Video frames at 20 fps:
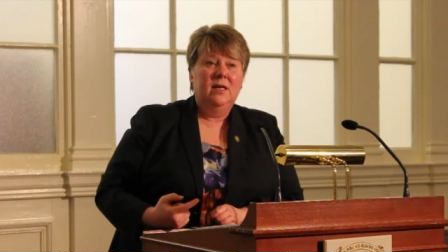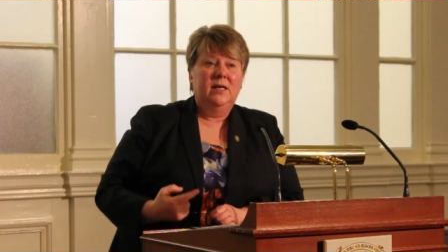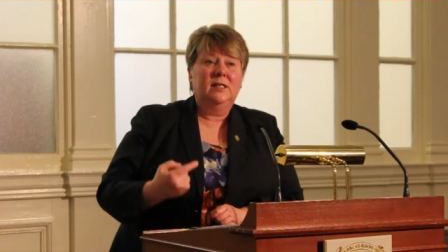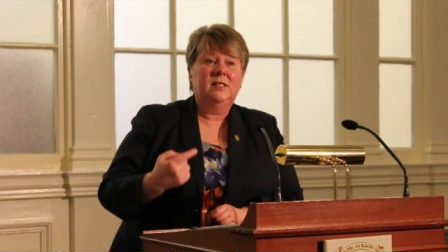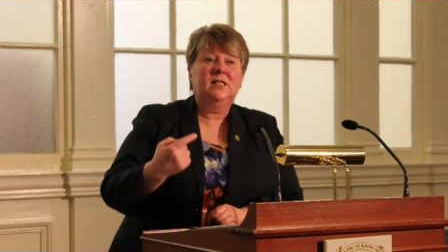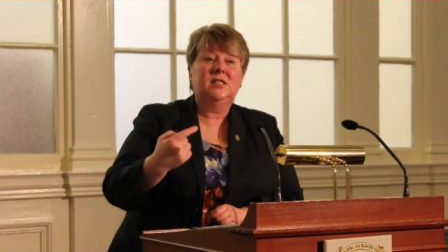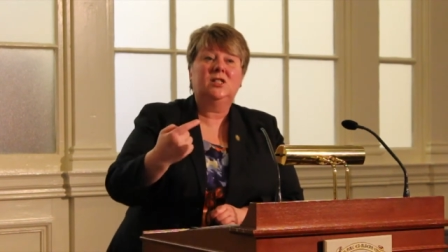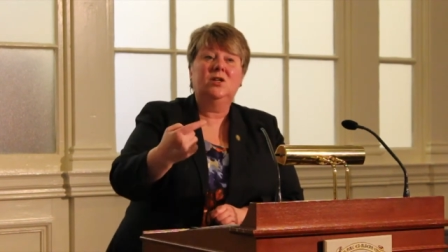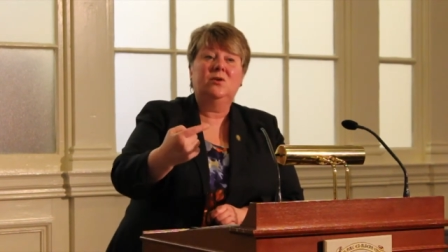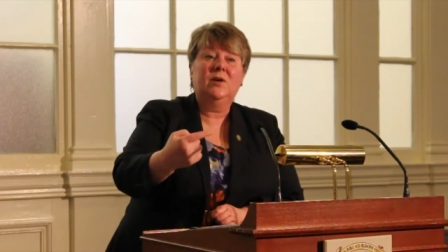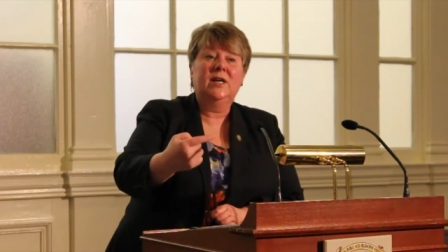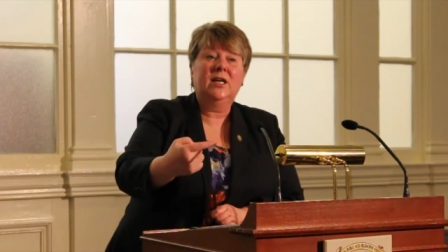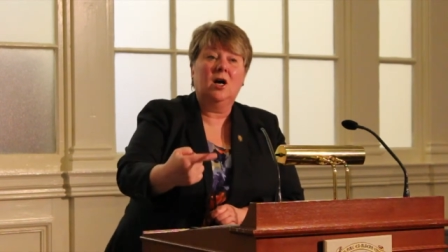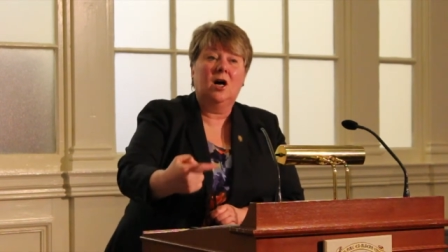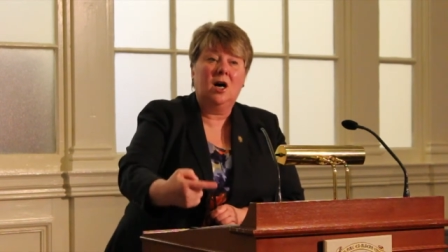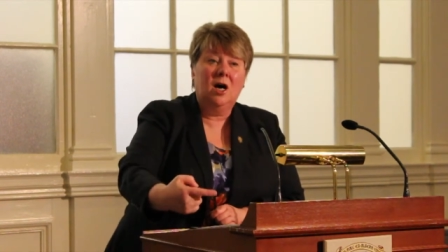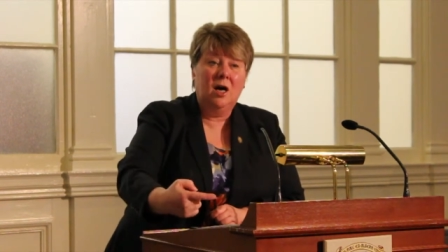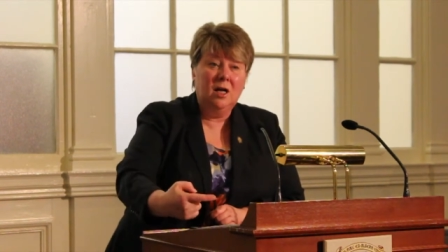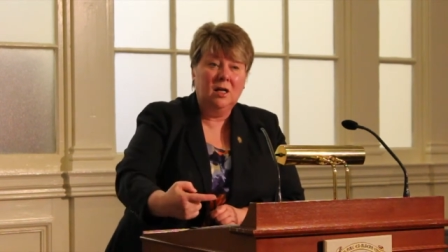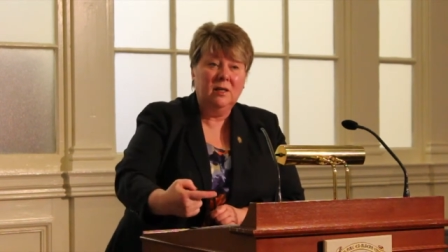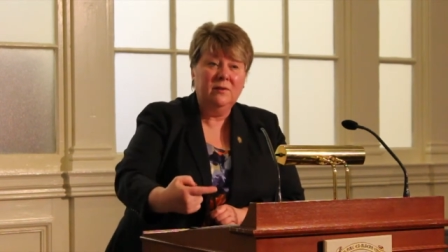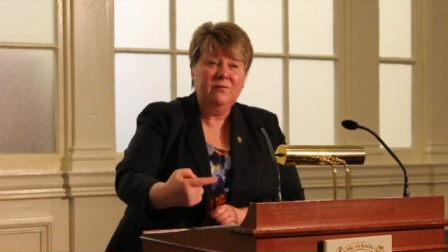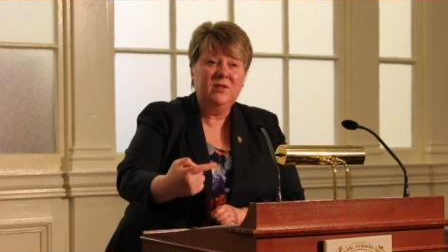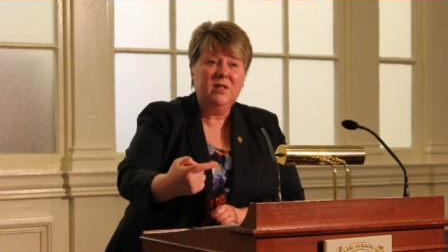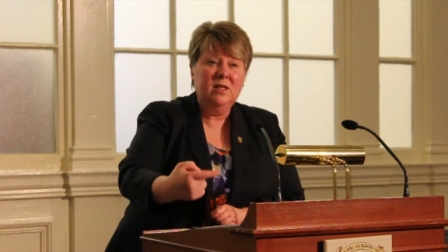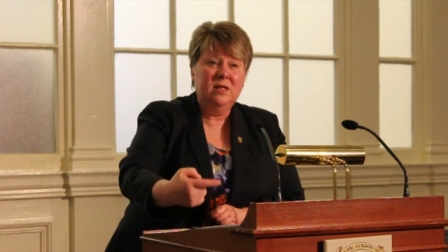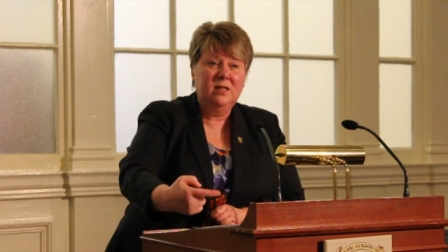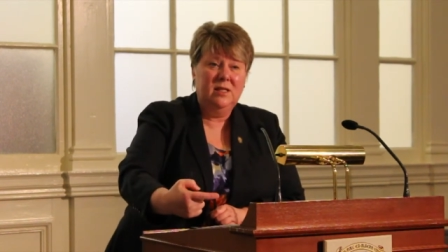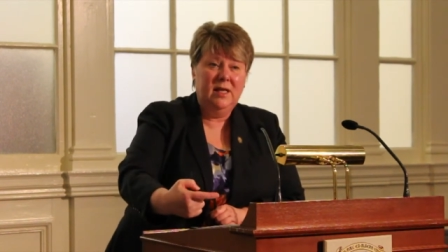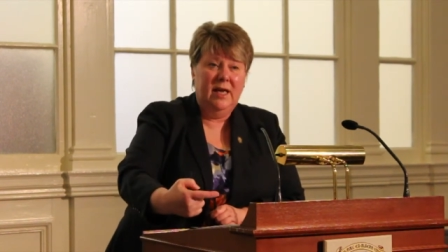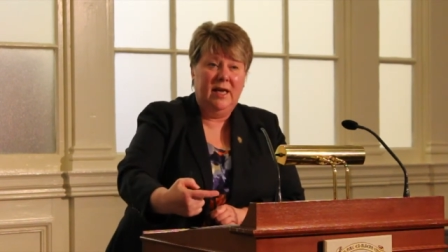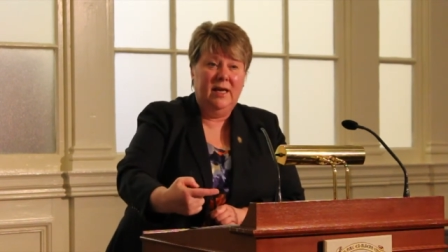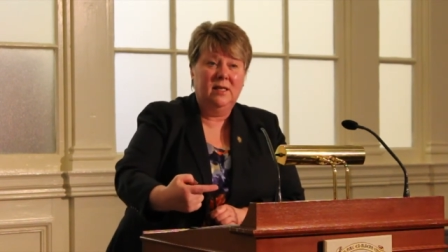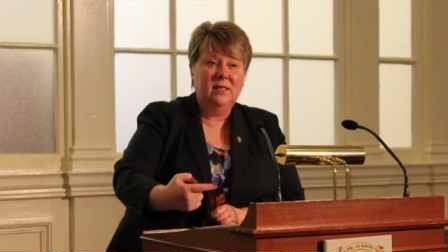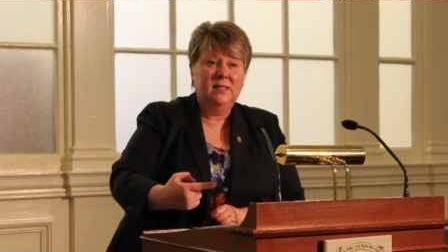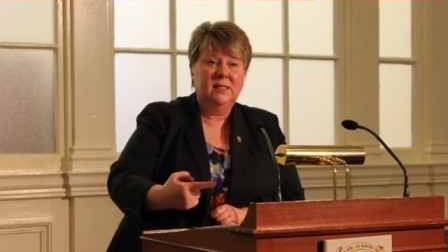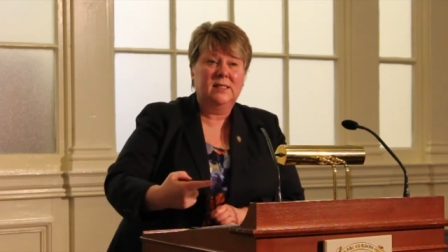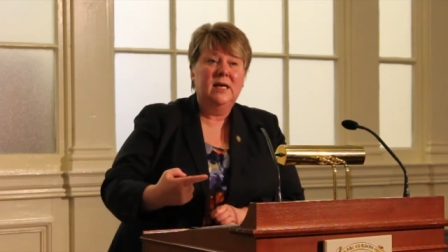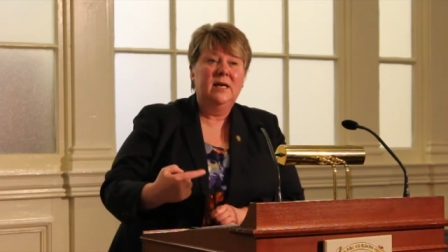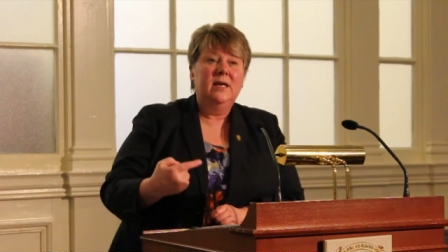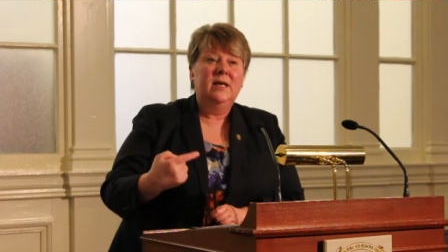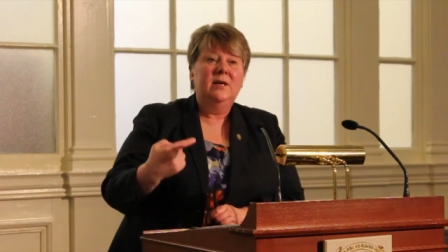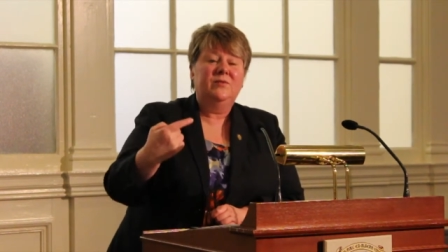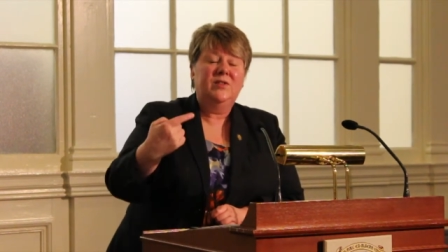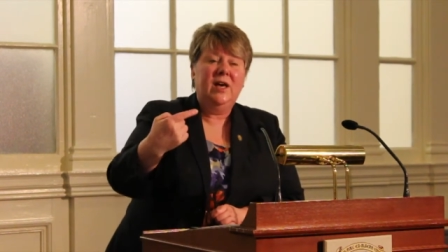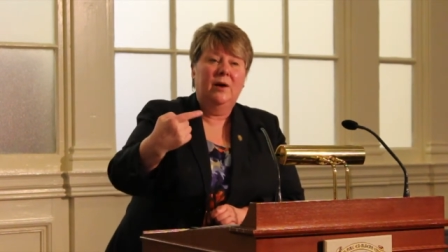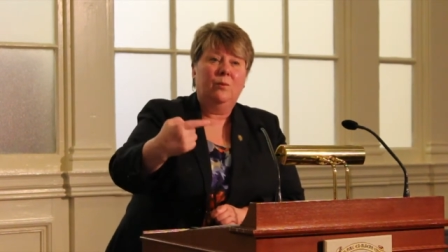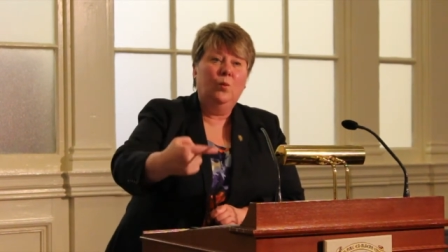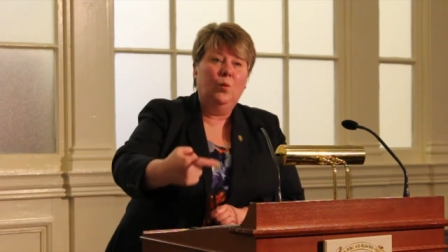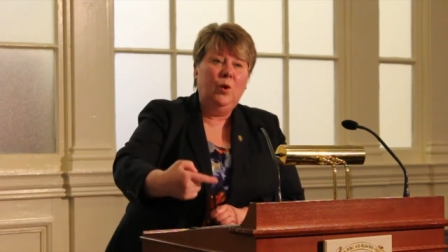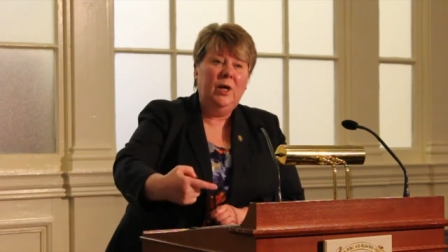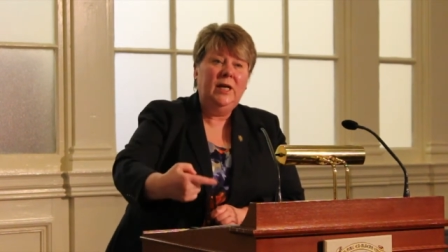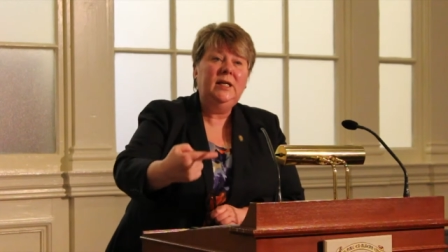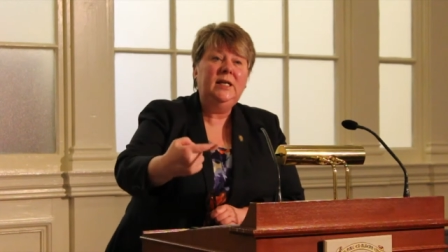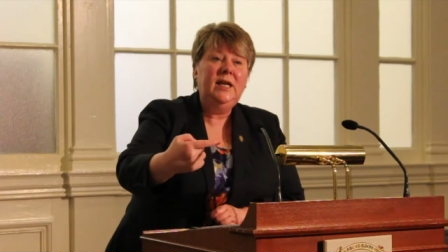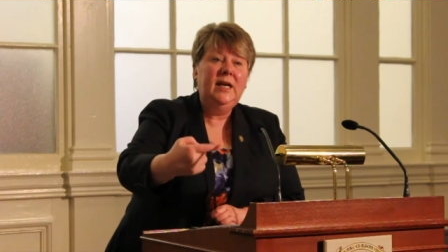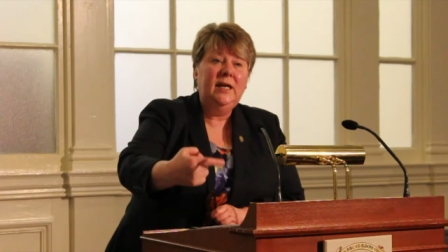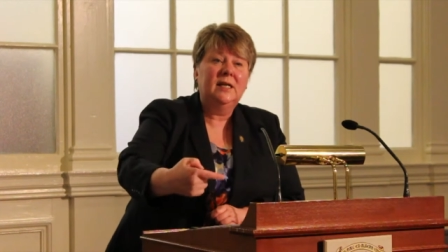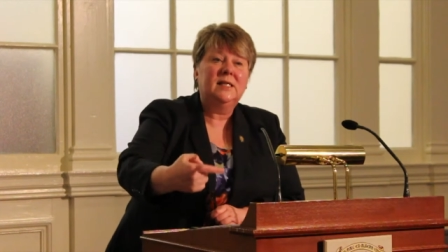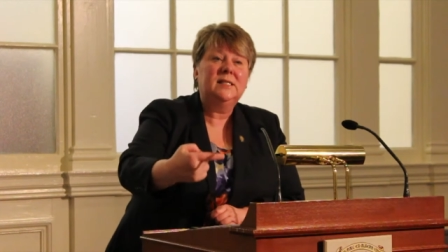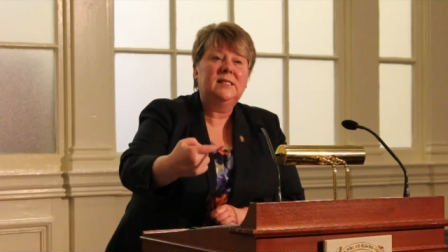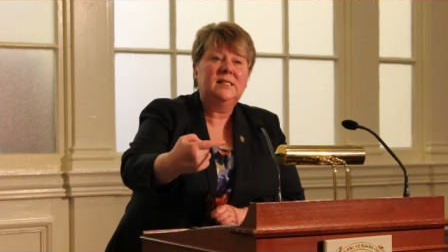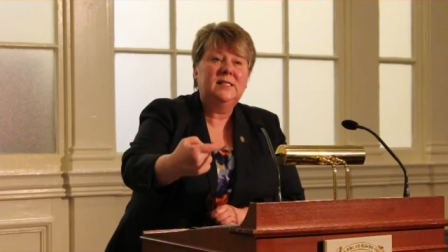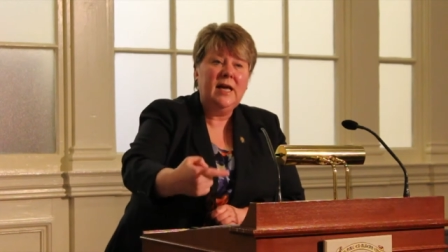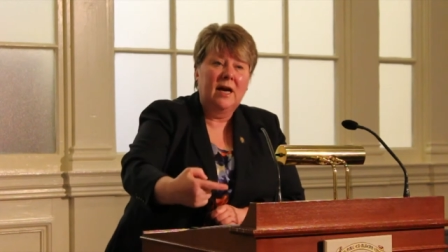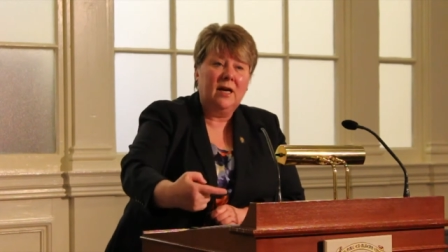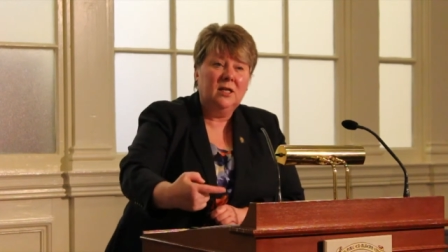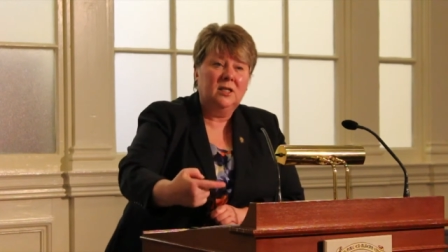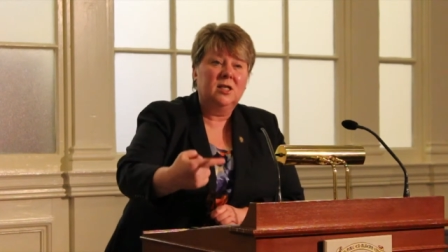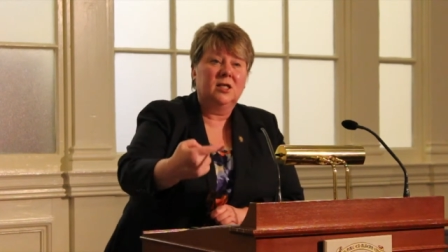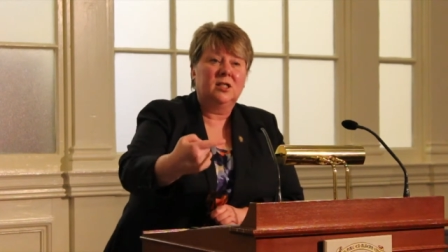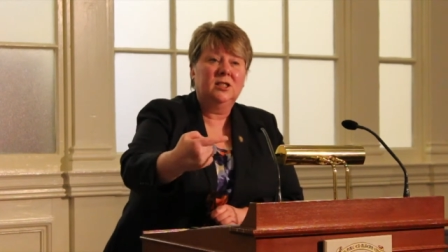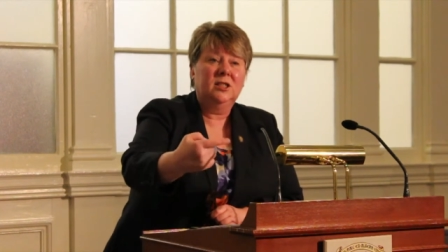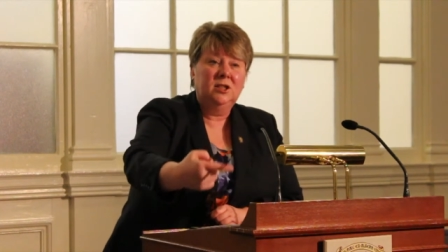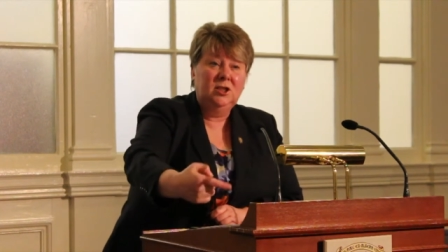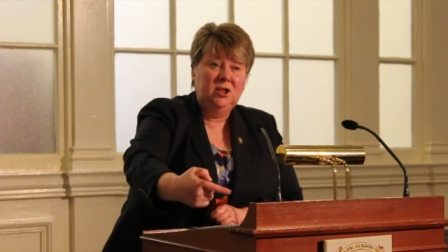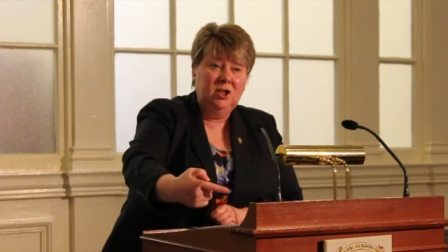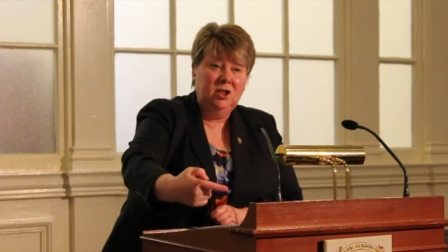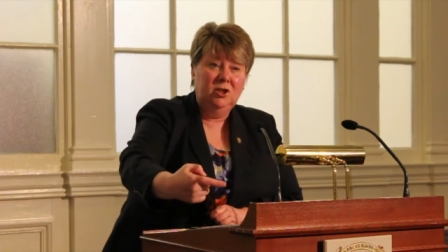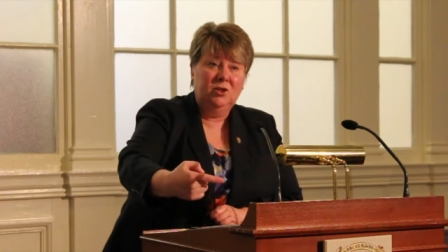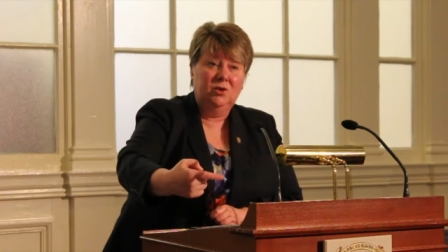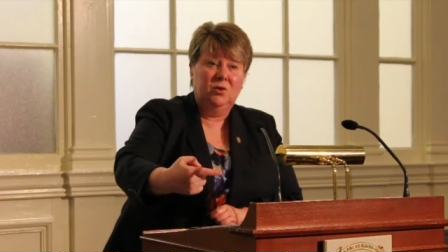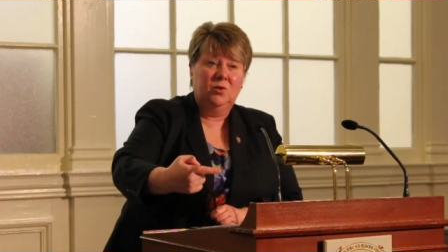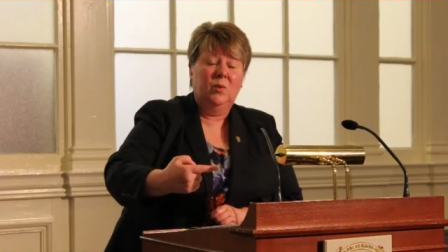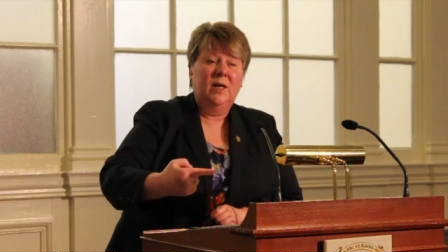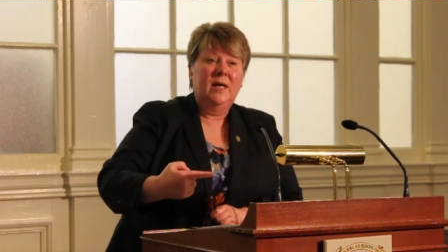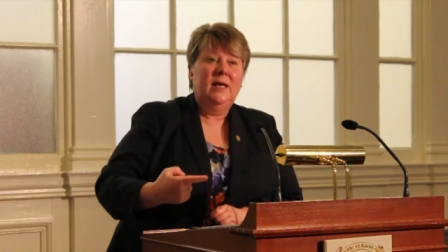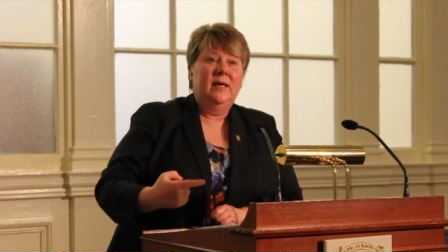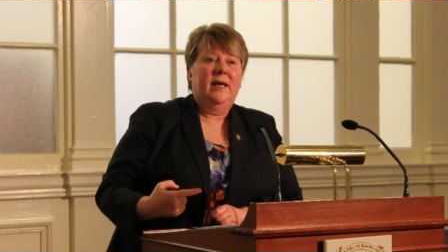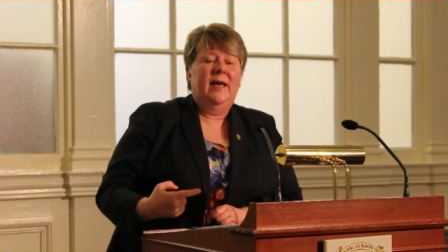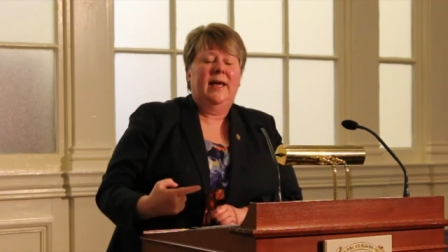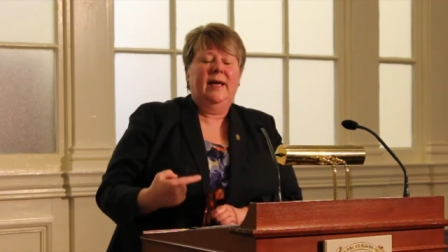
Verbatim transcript: it's doing all of the things that we need a sector to do.